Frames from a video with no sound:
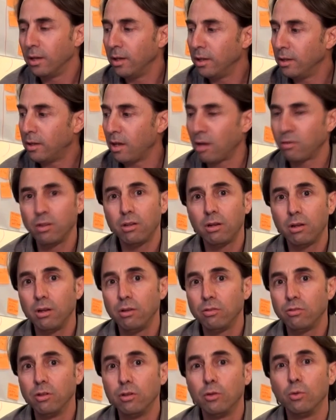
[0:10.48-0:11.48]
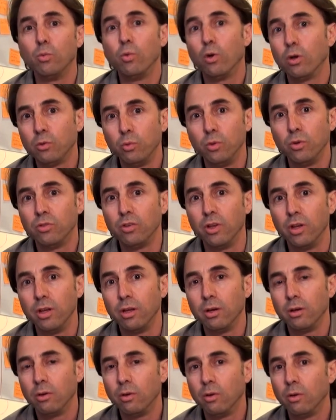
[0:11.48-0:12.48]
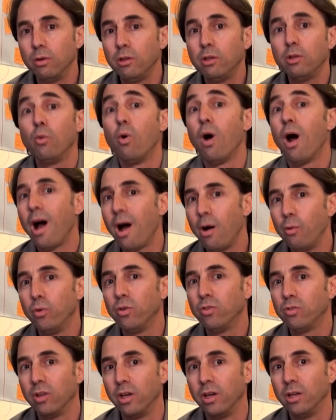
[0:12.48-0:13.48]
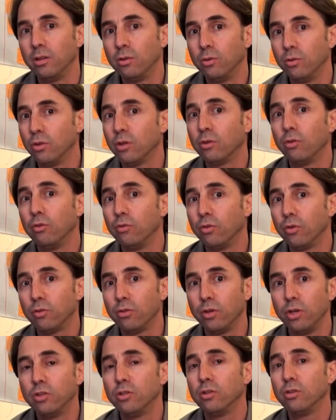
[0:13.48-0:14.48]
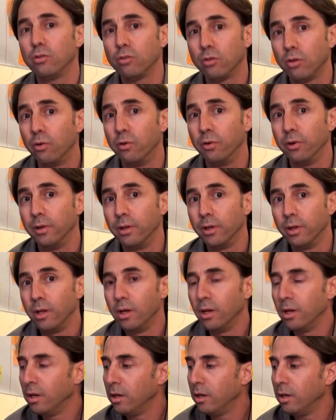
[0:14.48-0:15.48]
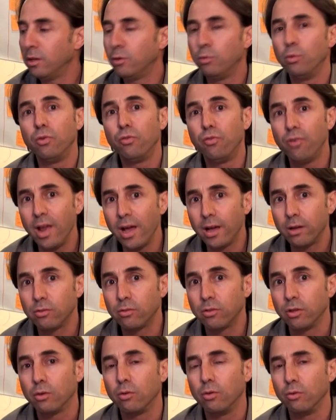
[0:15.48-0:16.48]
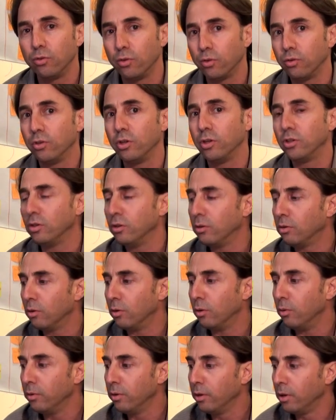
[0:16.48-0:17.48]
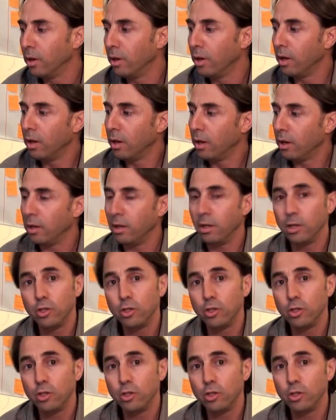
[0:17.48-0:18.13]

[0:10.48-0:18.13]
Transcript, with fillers: It doesn't listen to what we say, only to how we say it, to the conversation's tone. It reflects the conversation tone in